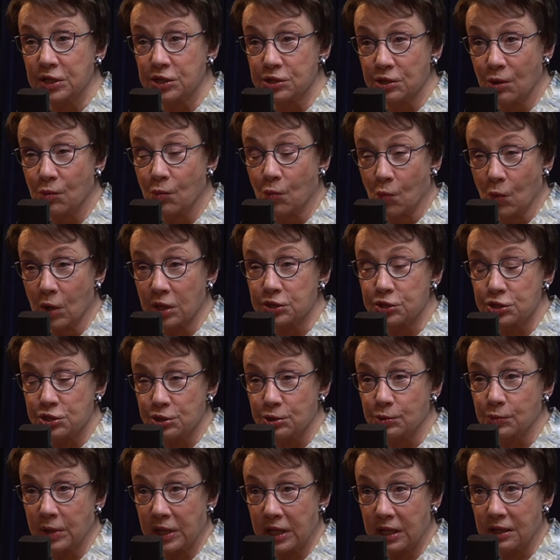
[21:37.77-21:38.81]
don't want
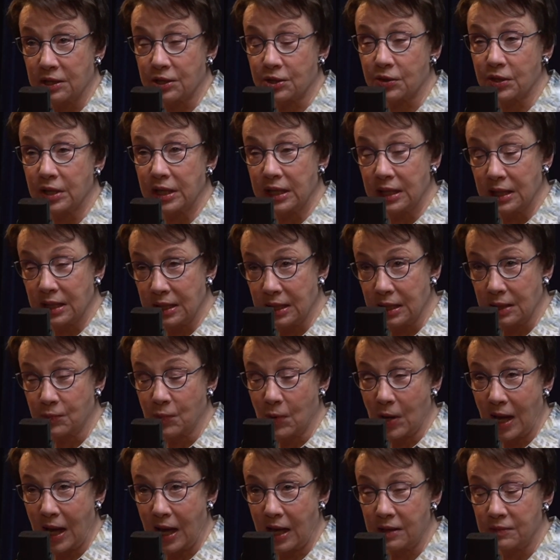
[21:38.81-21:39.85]
you here
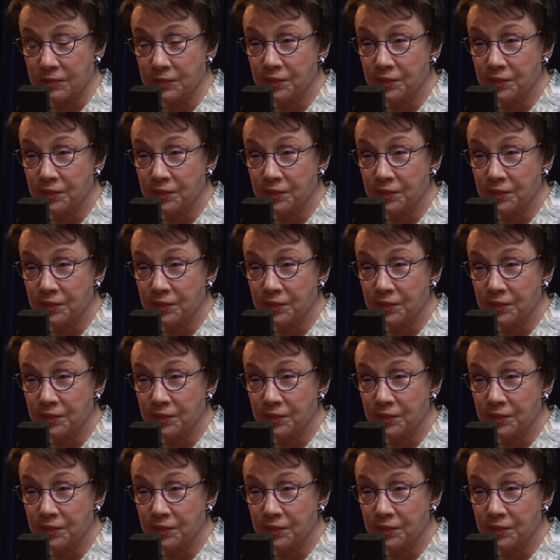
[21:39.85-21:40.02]
anyway.